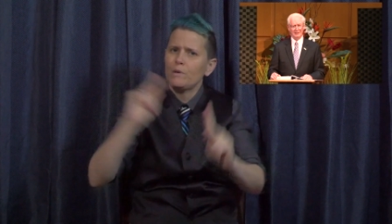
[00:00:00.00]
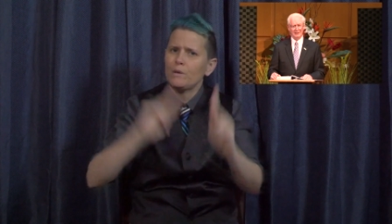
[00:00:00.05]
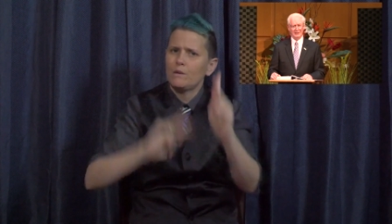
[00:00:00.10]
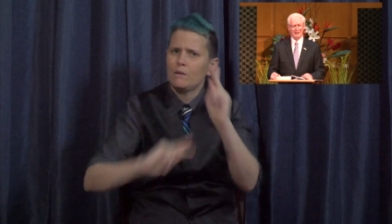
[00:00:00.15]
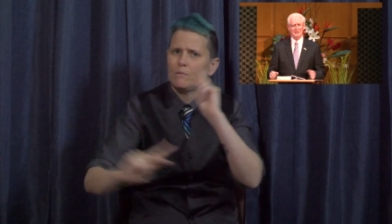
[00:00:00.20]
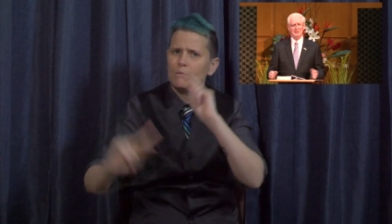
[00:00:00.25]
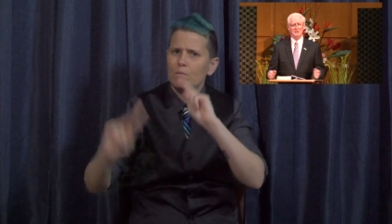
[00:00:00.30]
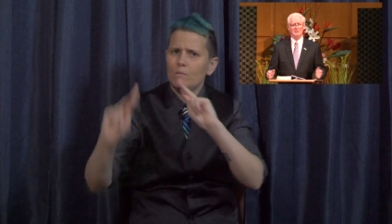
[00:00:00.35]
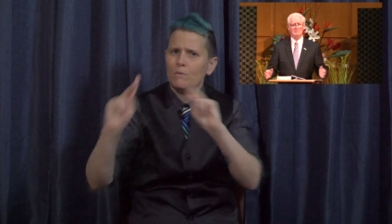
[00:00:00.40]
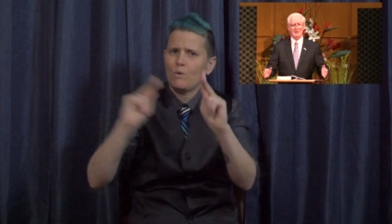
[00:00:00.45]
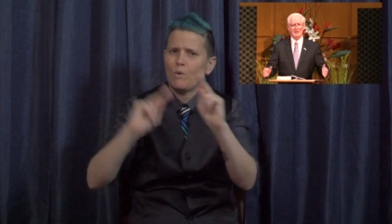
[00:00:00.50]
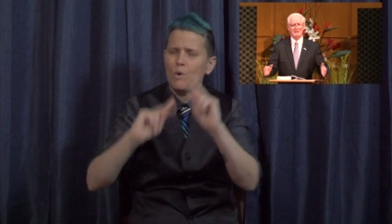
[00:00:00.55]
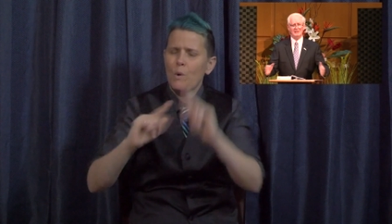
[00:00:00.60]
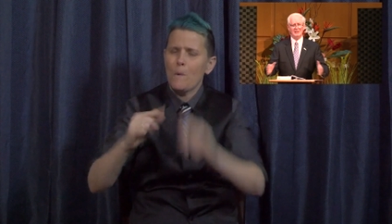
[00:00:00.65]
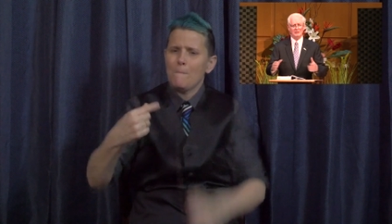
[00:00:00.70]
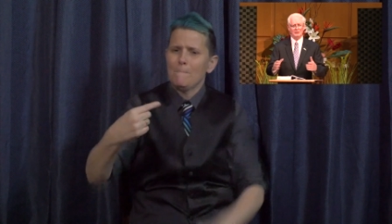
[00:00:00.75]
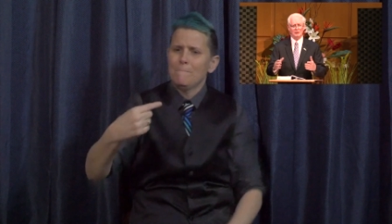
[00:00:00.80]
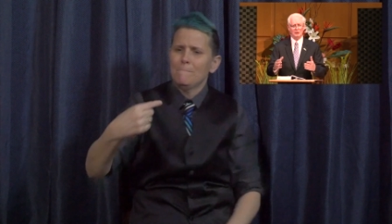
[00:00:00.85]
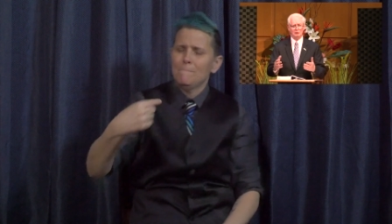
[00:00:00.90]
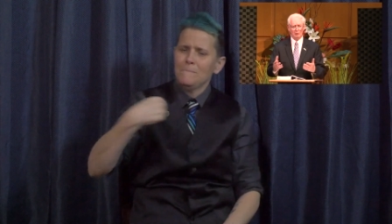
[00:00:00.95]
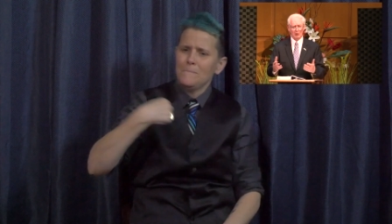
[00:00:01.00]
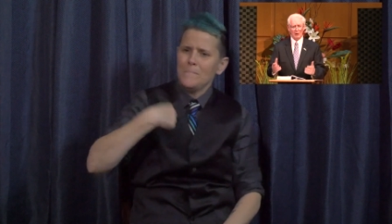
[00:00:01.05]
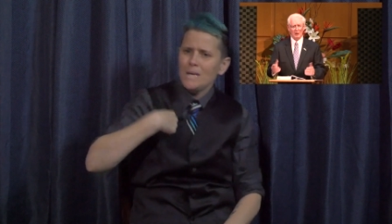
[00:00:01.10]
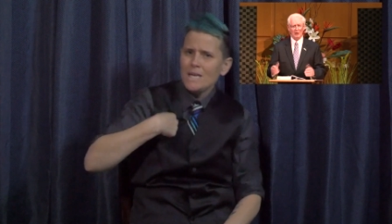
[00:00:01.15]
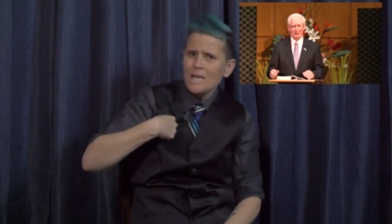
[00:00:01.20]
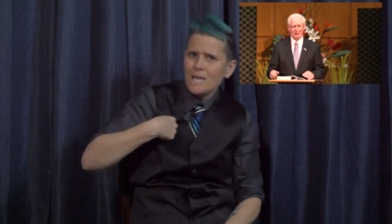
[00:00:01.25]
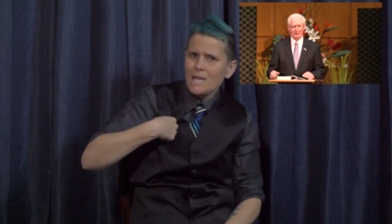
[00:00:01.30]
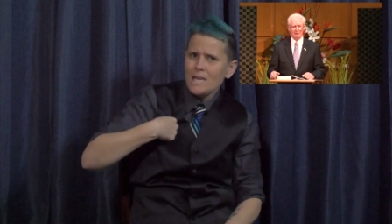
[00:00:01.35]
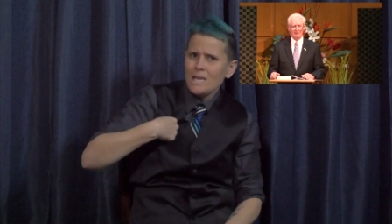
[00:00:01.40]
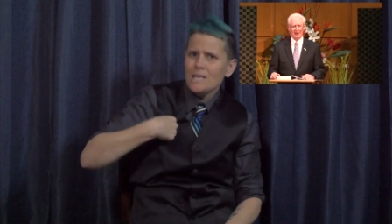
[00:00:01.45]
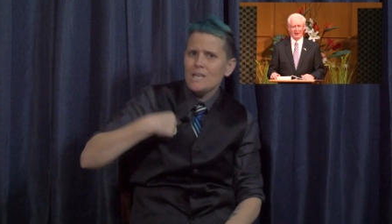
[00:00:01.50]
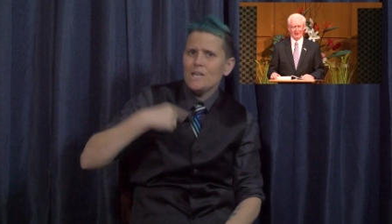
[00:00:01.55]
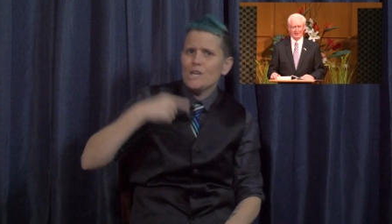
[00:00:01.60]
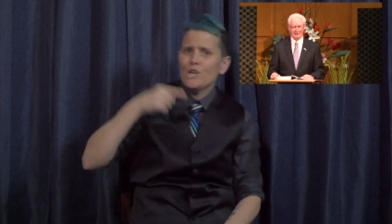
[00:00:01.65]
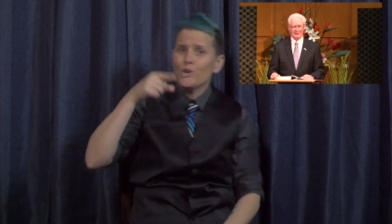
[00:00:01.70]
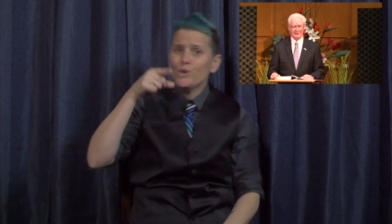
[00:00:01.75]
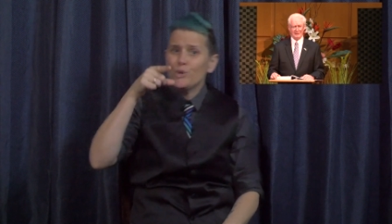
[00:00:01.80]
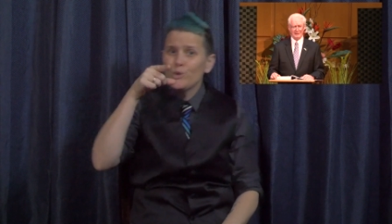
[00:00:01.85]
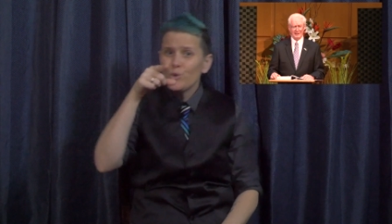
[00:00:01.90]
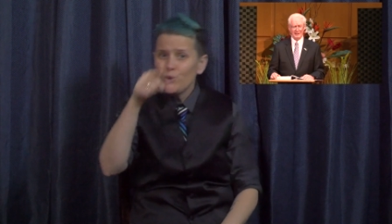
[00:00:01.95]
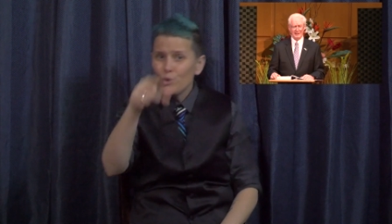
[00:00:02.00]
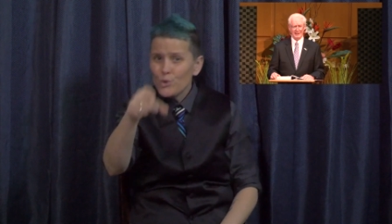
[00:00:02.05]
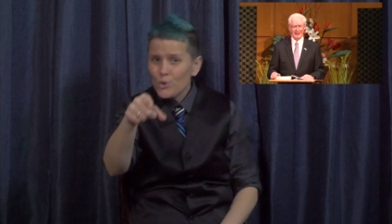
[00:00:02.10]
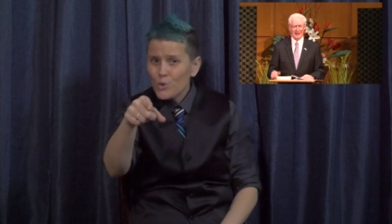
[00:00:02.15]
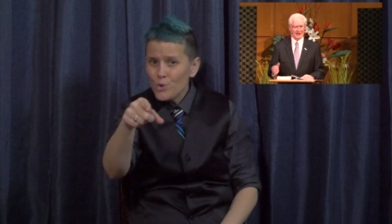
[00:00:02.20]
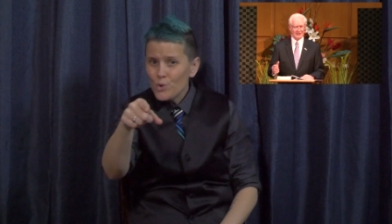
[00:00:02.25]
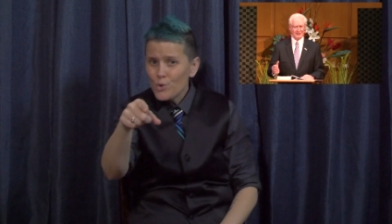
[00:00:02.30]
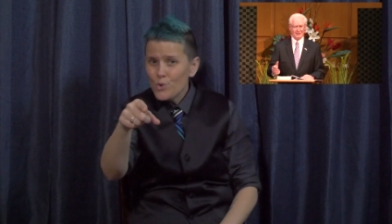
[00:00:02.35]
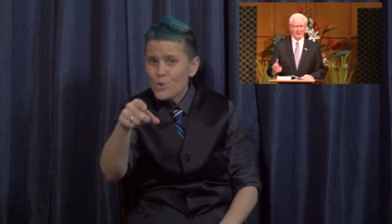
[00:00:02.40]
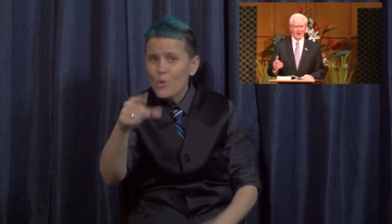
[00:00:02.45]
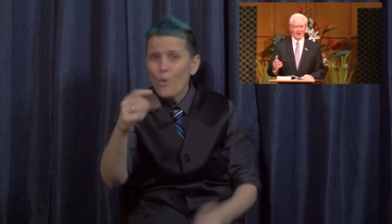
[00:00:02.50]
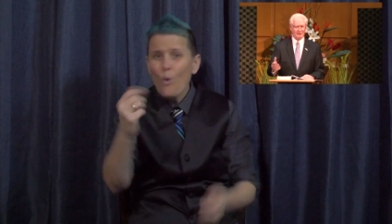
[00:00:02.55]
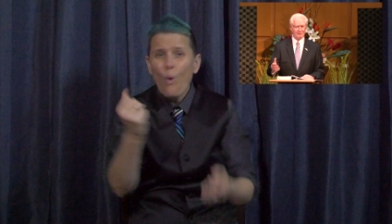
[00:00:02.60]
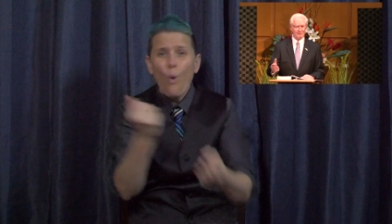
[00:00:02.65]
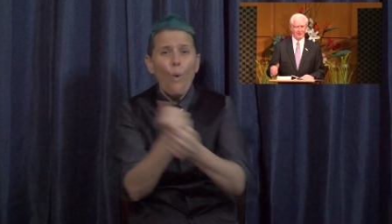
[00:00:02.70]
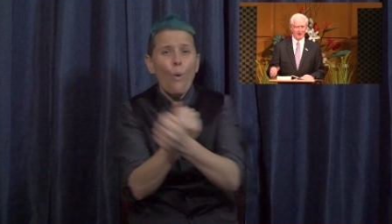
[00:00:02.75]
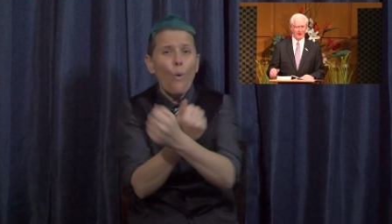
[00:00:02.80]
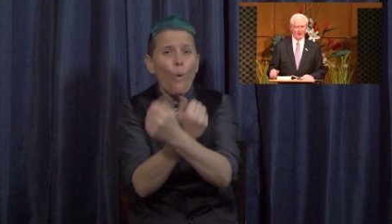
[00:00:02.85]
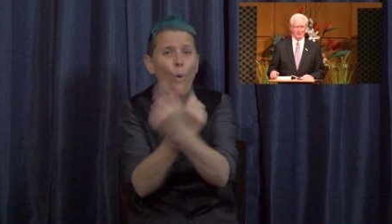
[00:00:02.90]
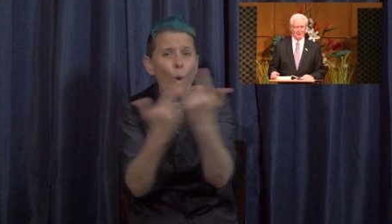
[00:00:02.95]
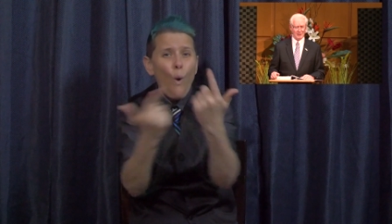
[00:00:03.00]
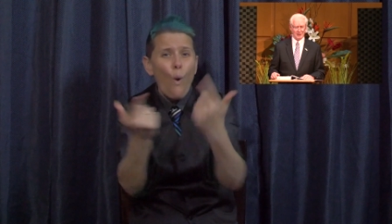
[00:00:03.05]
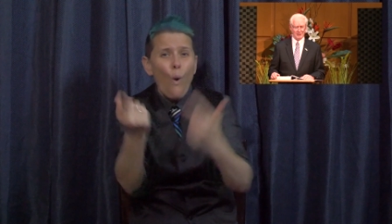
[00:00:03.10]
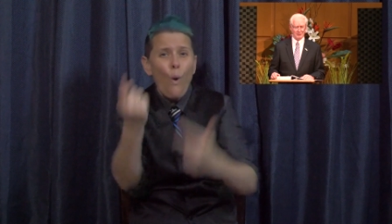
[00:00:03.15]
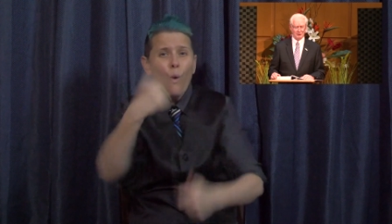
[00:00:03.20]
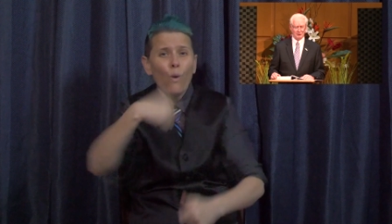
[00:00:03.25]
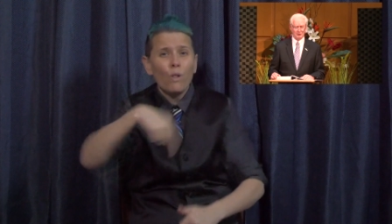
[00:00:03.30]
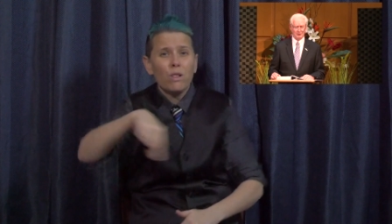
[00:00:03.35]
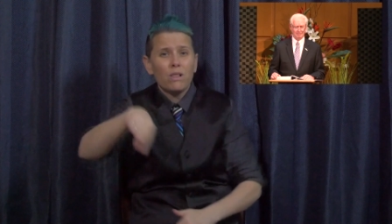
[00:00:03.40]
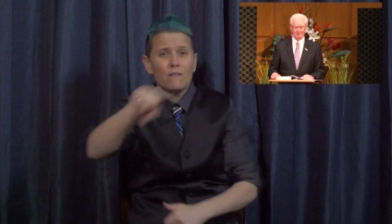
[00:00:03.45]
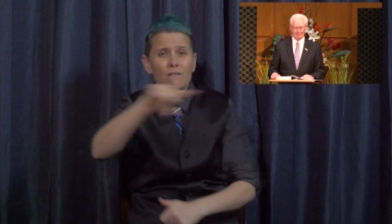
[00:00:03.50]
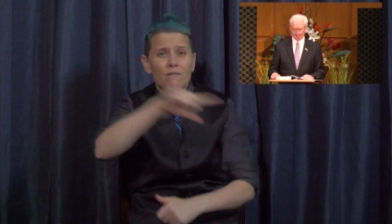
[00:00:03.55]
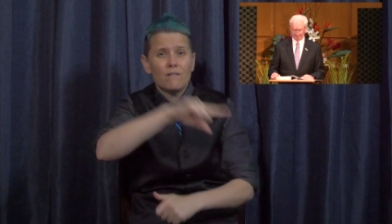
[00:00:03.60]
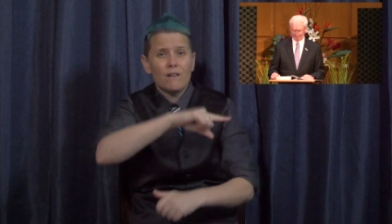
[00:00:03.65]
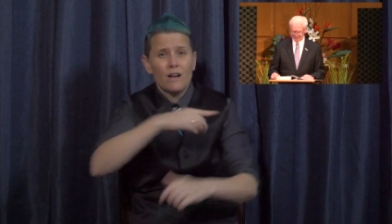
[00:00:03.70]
He's speaking to all of us as that foundation.